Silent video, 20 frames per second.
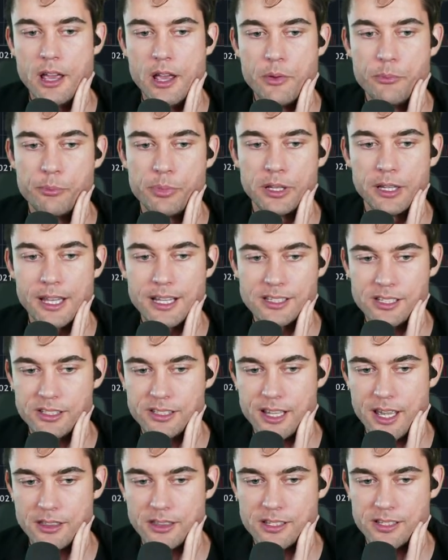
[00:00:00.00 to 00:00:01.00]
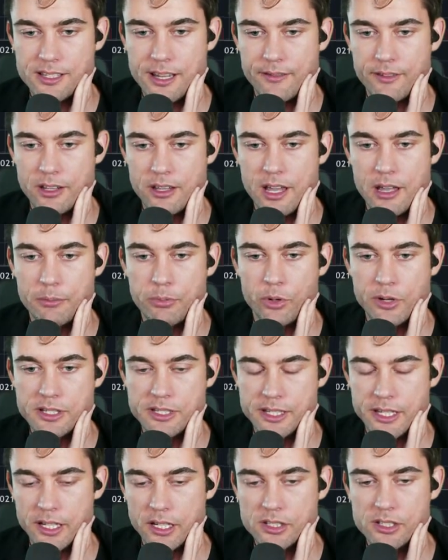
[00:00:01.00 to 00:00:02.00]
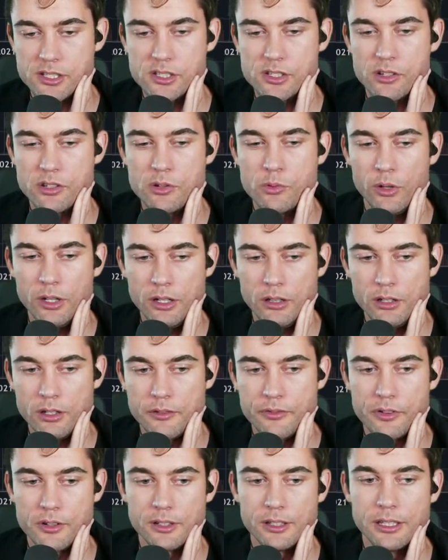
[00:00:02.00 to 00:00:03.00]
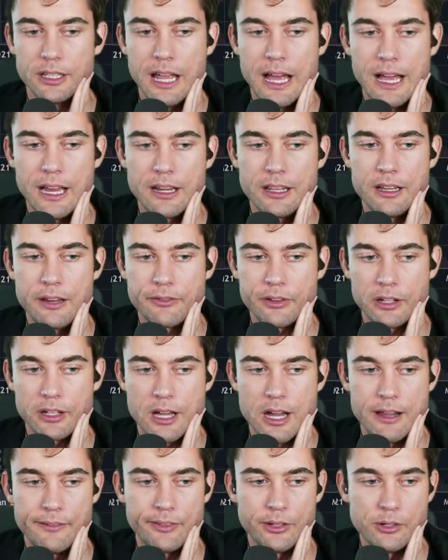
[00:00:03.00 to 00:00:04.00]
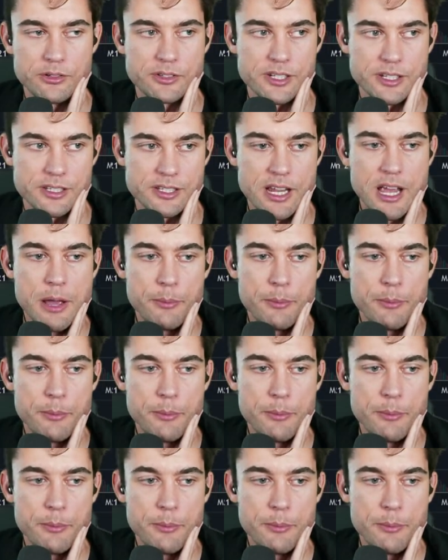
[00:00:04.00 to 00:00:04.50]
Plus it's at the 78.6. So you want to look for a lot of different confluences.